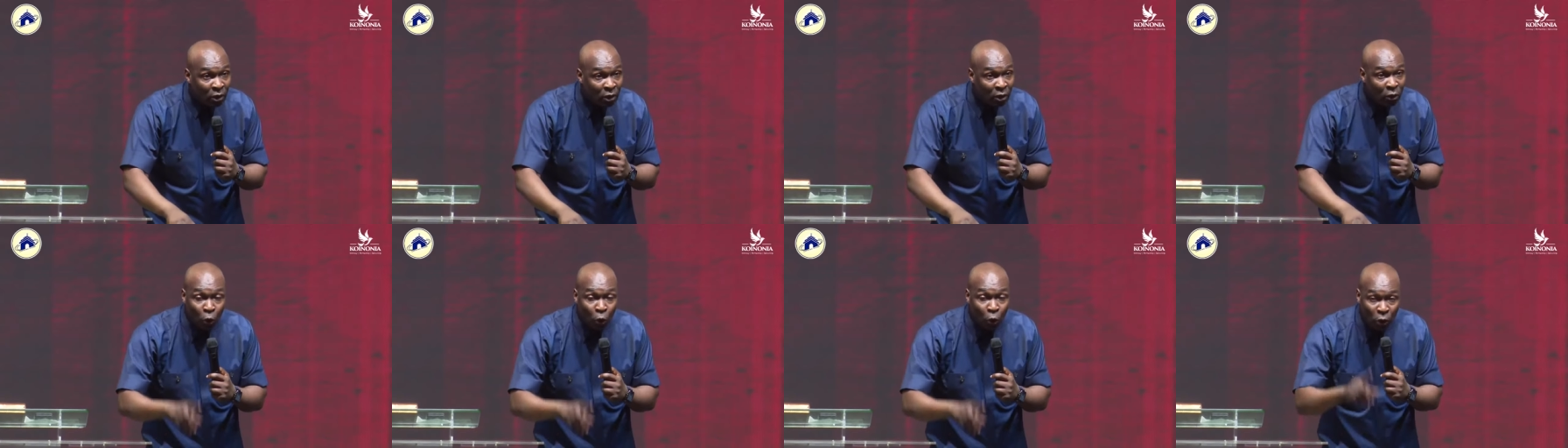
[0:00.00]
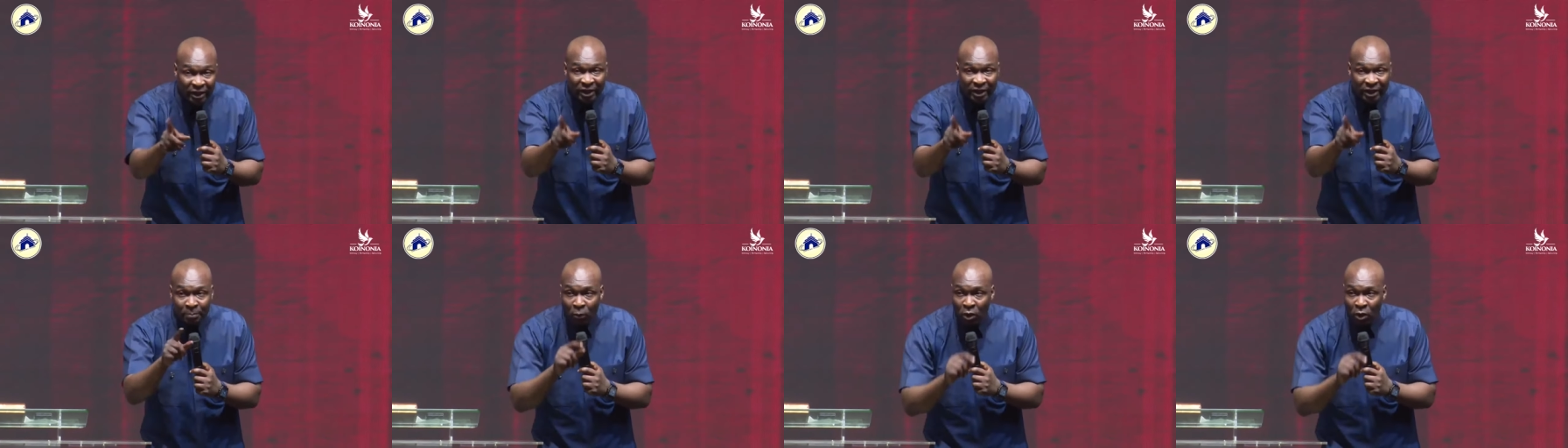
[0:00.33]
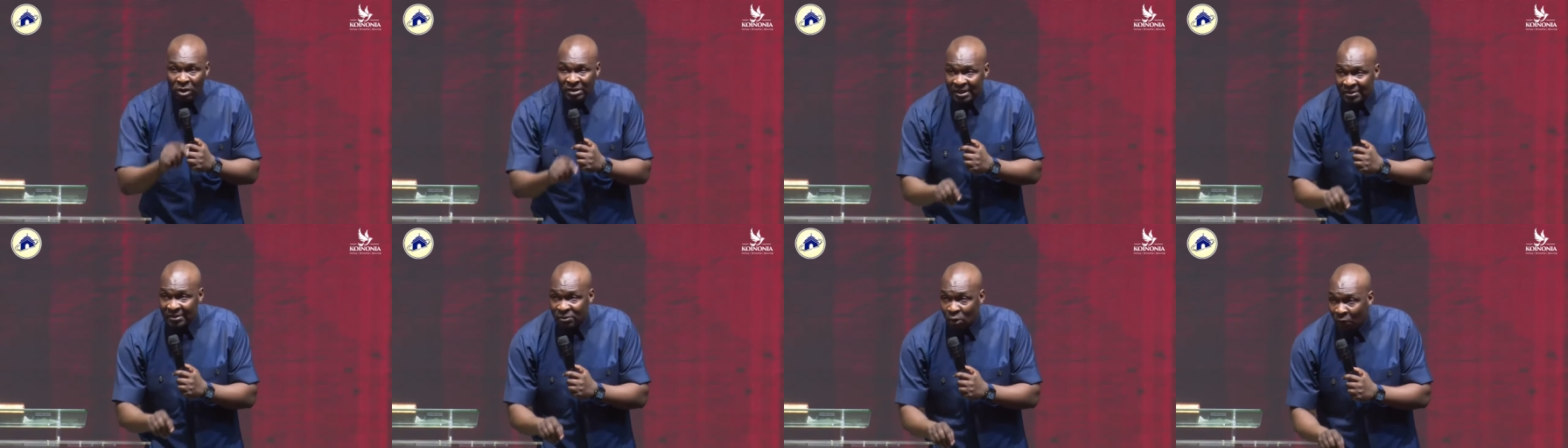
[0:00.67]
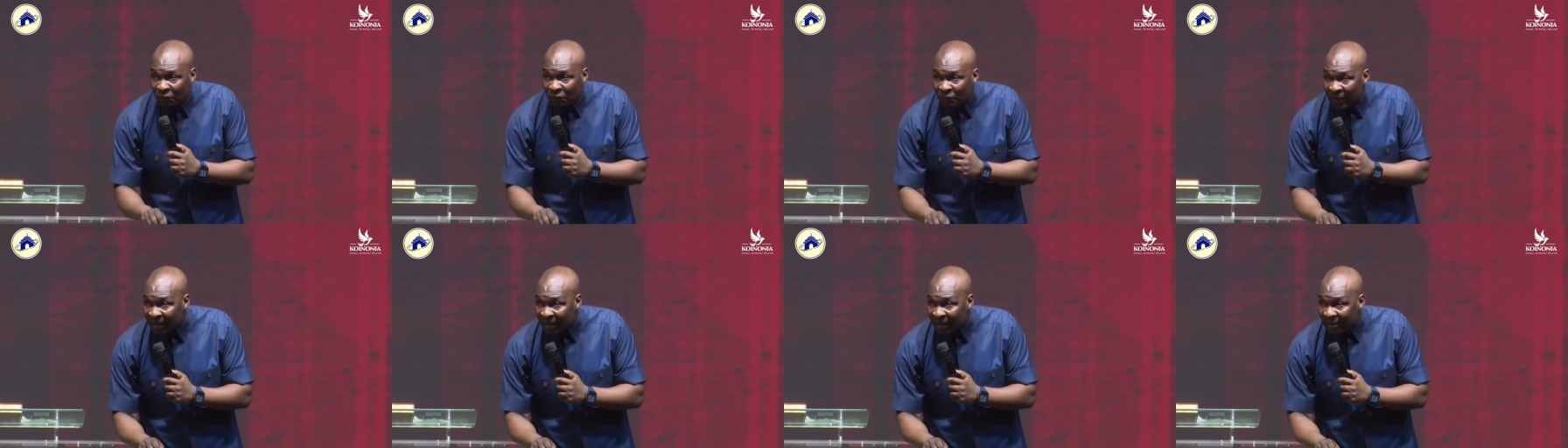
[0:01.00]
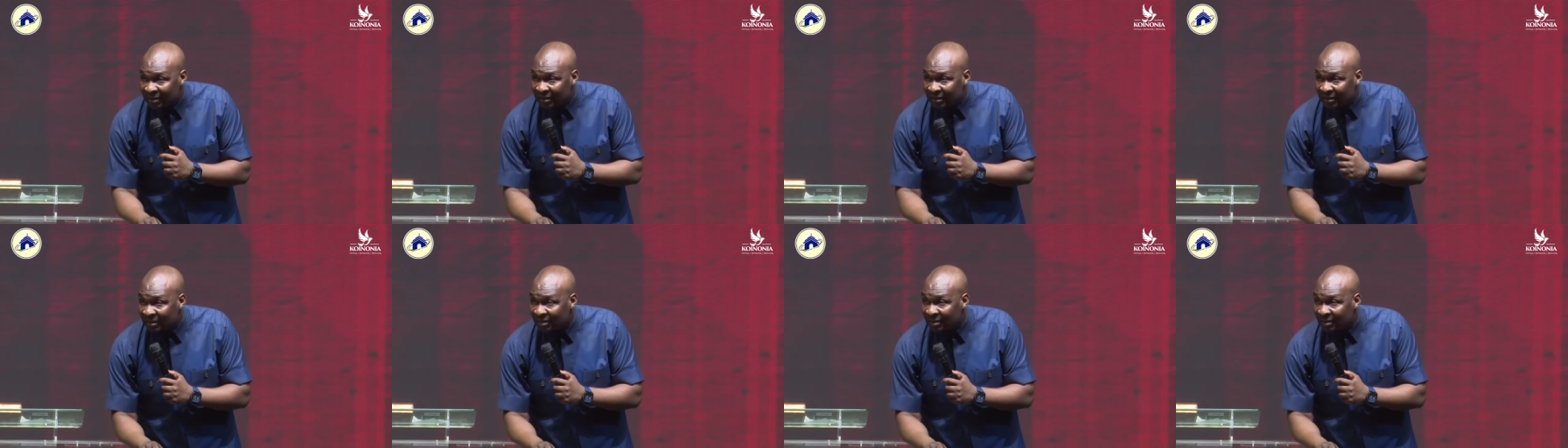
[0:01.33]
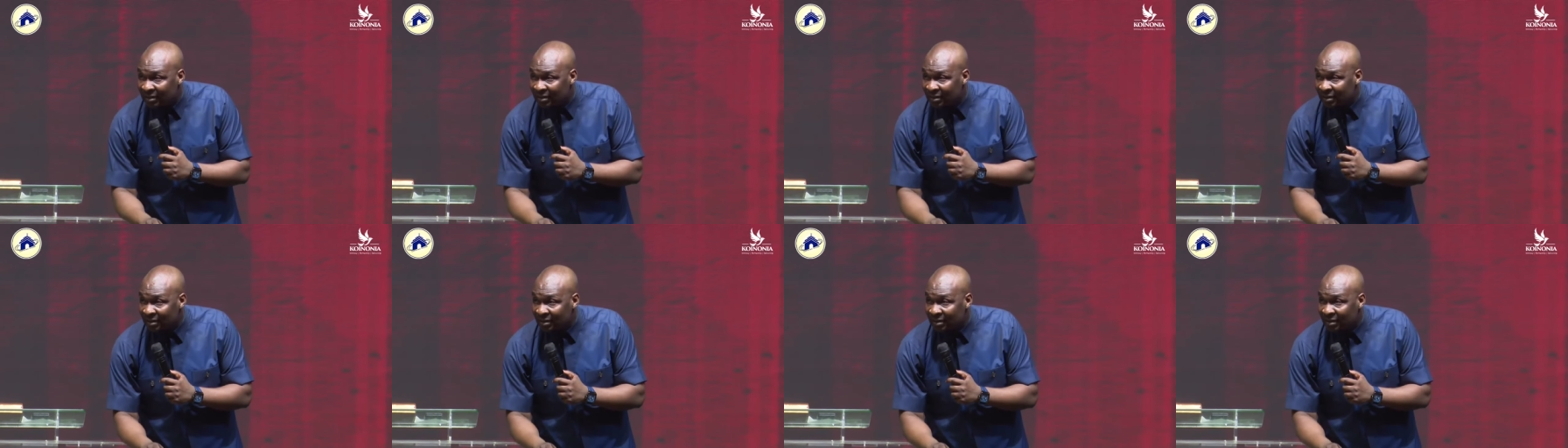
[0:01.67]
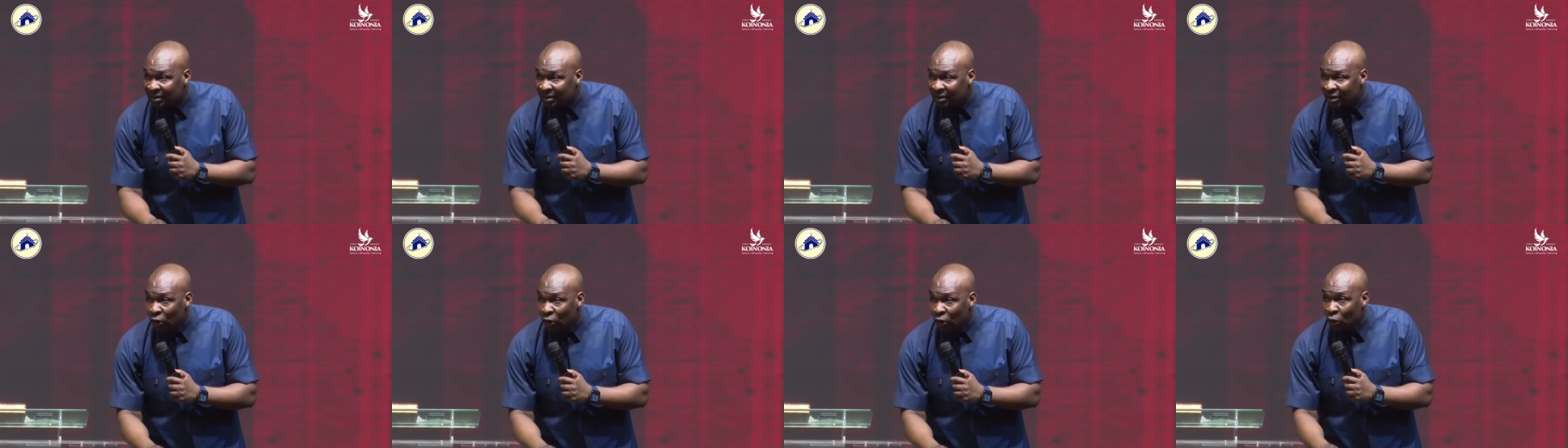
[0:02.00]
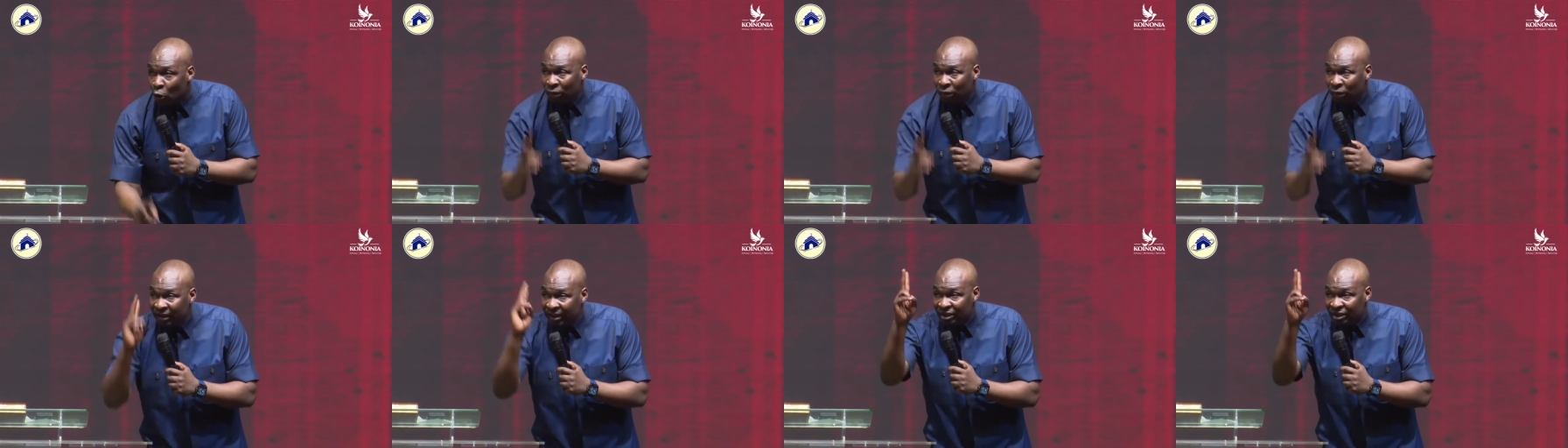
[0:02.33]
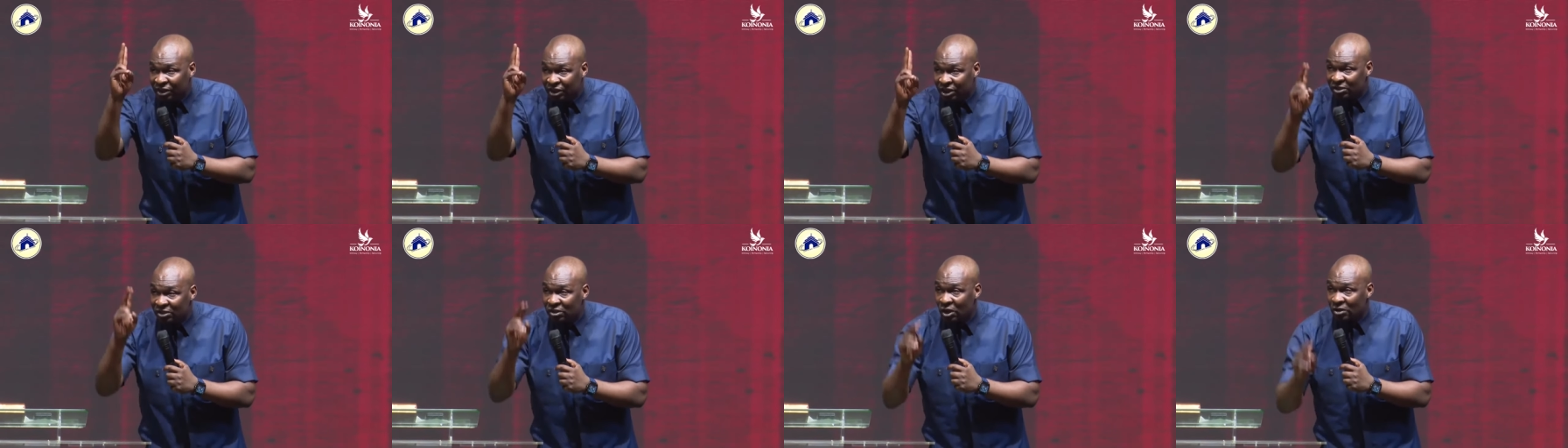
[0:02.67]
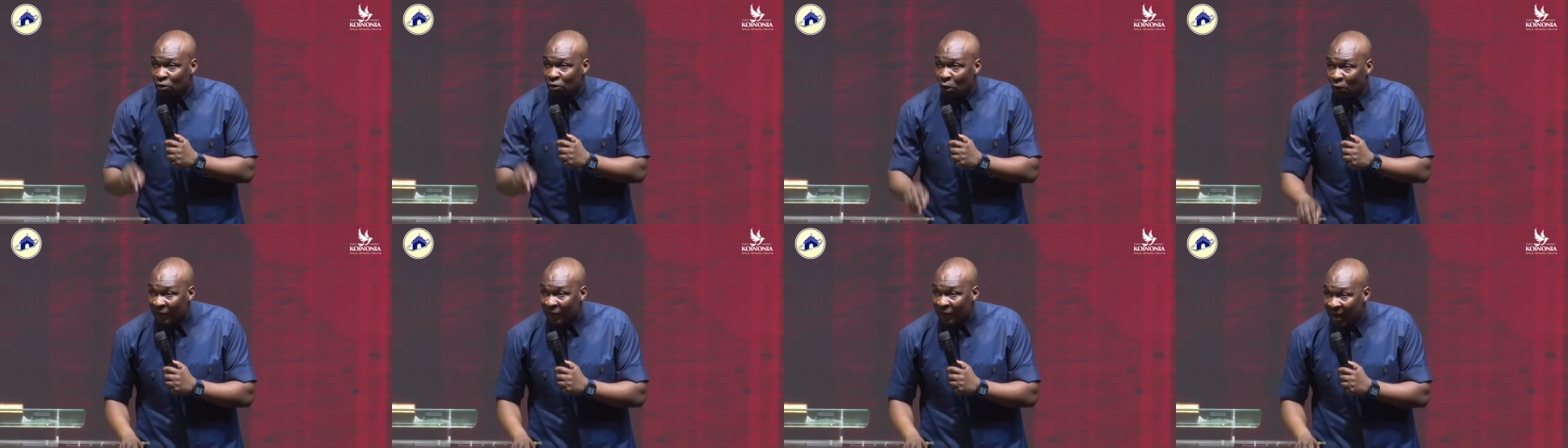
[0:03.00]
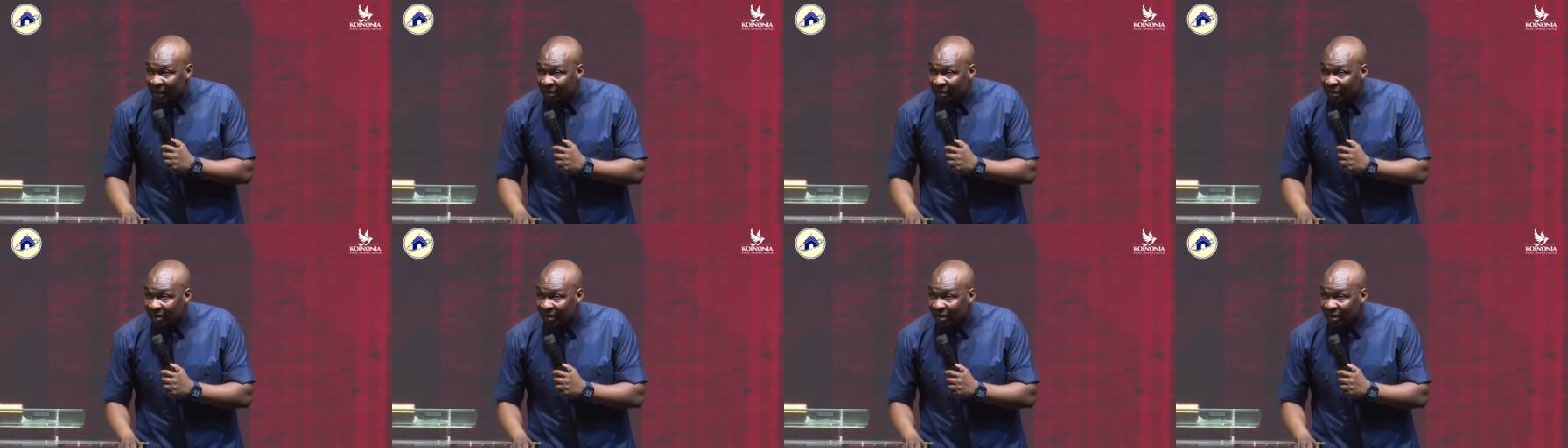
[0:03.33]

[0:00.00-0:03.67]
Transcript: Who did Moses offend? Who did Jesus offend?